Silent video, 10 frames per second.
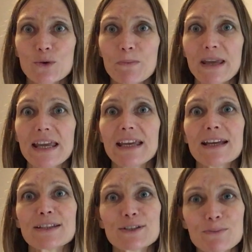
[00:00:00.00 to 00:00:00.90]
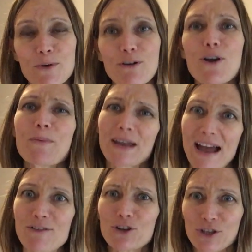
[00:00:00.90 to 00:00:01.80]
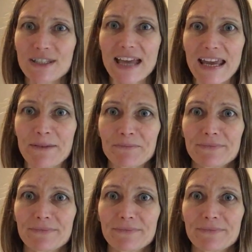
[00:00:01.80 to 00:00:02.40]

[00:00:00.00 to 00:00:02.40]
will be tomorrow I'm going to have a good day